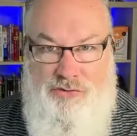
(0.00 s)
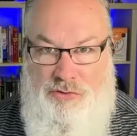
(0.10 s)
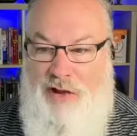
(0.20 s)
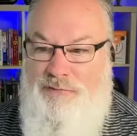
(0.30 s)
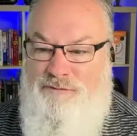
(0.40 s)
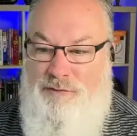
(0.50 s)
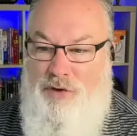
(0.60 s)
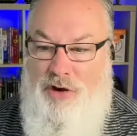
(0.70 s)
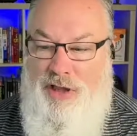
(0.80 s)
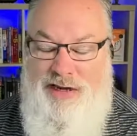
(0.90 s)
Correct me if I'm
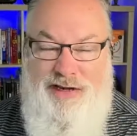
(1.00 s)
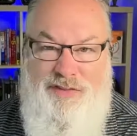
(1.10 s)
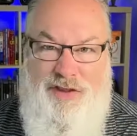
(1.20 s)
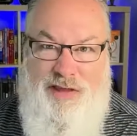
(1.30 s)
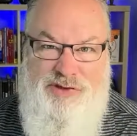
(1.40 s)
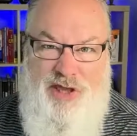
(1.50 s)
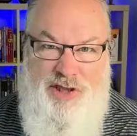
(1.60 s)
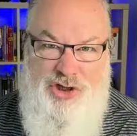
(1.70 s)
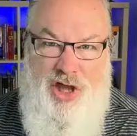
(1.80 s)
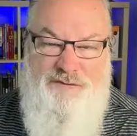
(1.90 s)
wrong on anything I'm
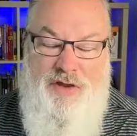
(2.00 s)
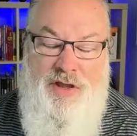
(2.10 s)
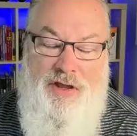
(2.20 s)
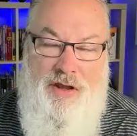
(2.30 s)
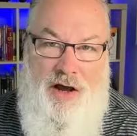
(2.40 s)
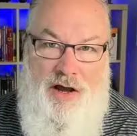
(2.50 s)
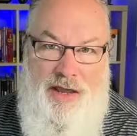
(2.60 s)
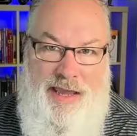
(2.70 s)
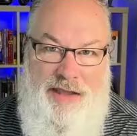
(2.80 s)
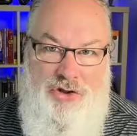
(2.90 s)
saying, Jeff.
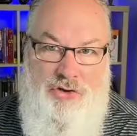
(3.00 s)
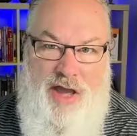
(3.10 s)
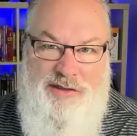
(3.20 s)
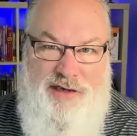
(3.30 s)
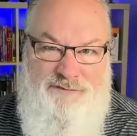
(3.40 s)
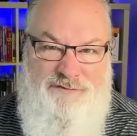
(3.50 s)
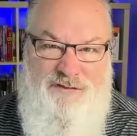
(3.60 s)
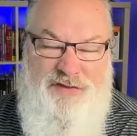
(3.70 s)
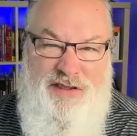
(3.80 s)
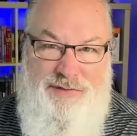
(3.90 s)
And you guys can have
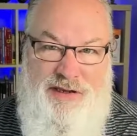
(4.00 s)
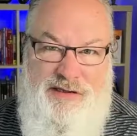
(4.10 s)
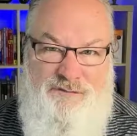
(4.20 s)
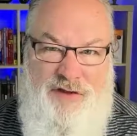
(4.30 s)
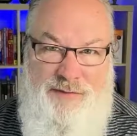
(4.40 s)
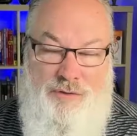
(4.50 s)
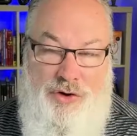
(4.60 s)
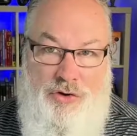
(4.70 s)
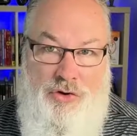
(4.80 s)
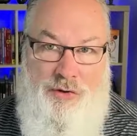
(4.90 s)
15 minutes of fame where
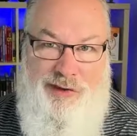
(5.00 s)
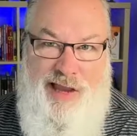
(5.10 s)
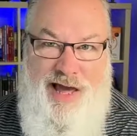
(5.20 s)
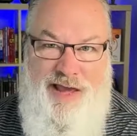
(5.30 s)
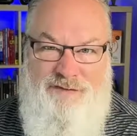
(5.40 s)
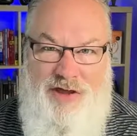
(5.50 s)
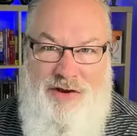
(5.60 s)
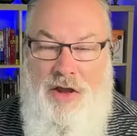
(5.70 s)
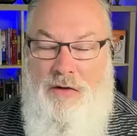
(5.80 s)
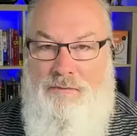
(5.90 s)
you'll go live on
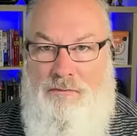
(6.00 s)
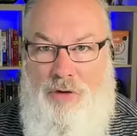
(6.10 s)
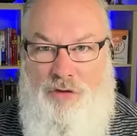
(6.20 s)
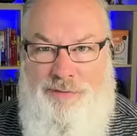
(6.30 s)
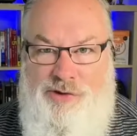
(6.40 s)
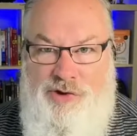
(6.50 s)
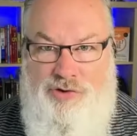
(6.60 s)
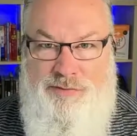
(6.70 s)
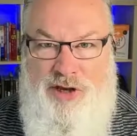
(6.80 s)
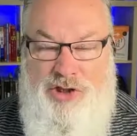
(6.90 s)
multiple
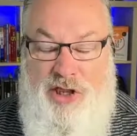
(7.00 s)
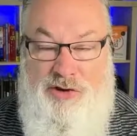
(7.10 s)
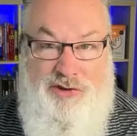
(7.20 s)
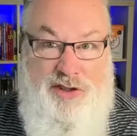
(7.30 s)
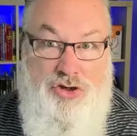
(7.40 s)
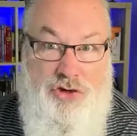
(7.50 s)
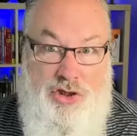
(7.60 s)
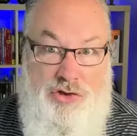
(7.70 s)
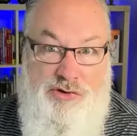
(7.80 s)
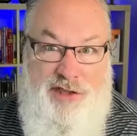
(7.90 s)
social media channels. And then you
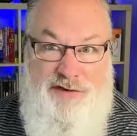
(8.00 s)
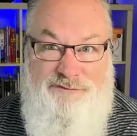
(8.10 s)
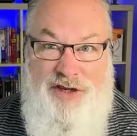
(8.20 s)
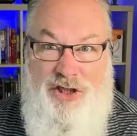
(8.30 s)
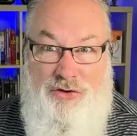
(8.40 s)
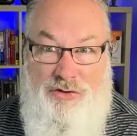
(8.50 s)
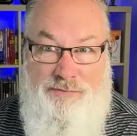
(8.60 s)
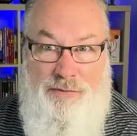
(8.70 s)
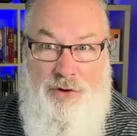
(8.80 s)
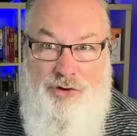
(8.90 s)
can use that video to
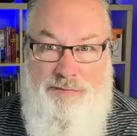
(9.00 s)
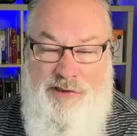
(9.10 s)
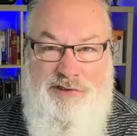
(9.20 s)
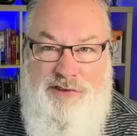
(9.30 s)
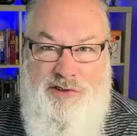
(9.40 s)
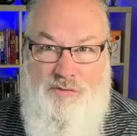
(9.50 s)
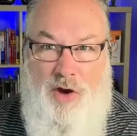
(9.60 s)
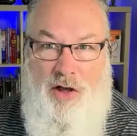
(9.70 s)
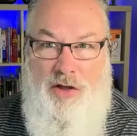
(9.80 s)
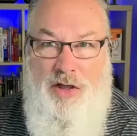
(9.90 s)
promote your business as
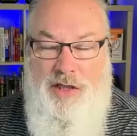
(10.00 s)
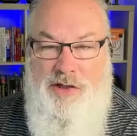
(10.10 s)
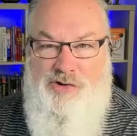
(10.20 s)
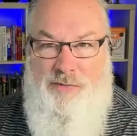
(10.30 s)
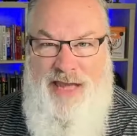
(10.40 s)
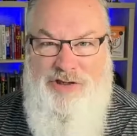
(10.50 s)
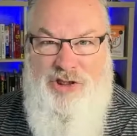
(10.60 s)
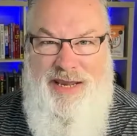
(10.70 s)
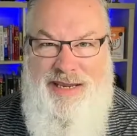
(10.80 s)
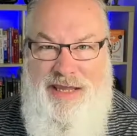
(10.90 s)
well. So
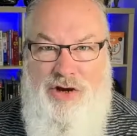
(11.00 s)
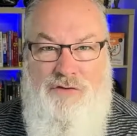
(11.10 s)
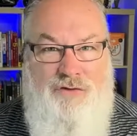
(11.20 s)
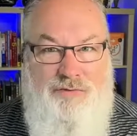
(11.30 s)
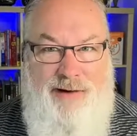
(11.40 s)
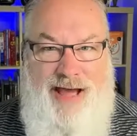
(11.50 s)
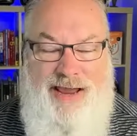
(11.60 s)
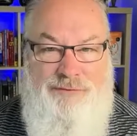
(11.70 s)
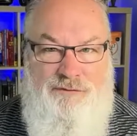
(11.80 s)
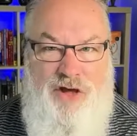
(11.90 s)
imagine getting interviewed by
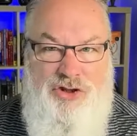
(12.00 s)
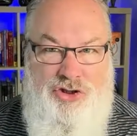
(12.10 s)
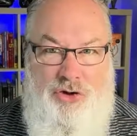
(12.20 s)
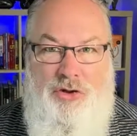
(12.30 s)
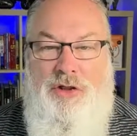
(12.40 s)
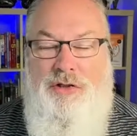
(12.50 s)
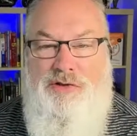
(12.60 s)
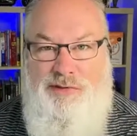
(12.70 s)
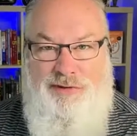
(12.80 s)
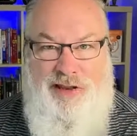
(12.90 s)
a professional,
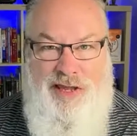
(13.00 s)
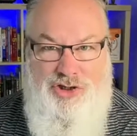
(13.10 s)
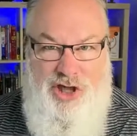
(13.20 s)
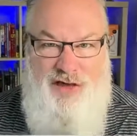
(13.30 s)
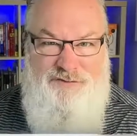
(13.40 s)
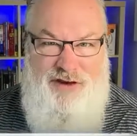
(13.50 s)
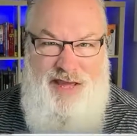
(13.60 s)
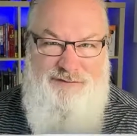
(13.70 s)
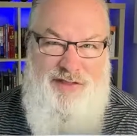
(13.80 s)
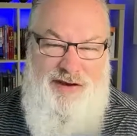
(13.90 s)
somebody like Jeff, and
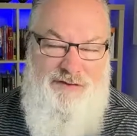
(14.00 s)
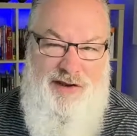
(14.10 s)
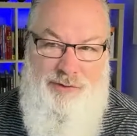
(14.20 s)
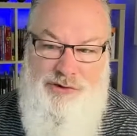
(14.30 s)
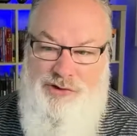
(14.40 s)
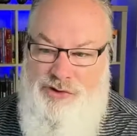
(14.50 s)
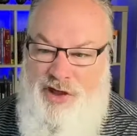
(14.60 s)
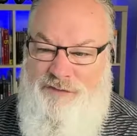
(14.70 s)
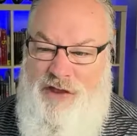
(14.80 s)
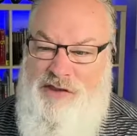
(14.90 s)
having that available. So
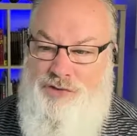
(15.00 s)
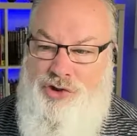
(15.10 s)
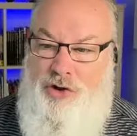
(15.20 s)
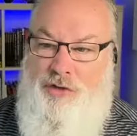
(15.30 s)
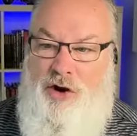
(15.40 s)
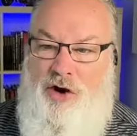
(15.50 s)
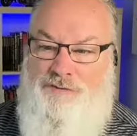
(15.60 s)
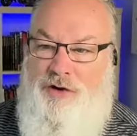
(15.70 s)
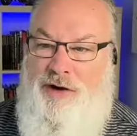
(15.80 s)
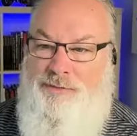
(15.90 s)
Jeff, thanks for sharing that
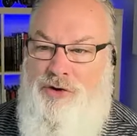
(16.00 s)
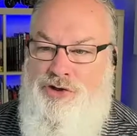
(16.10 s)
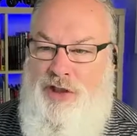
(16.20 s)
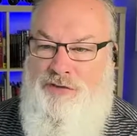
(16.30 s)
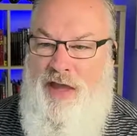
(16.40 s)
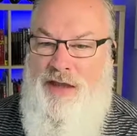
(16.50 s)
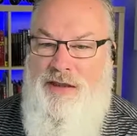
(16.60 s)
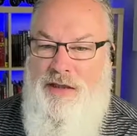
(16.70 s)
offer. I appreciate that.